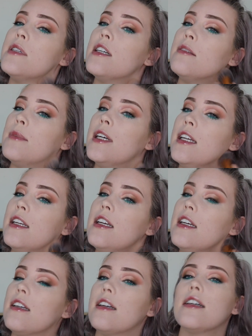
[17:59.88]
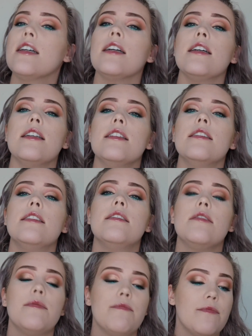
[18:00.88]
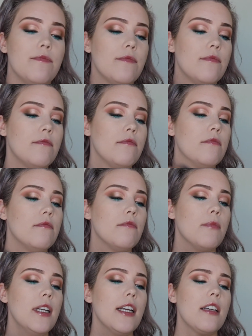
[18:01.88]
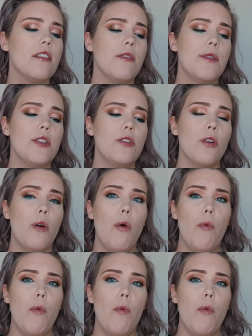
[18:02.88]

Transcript: down my neck because my neck is always so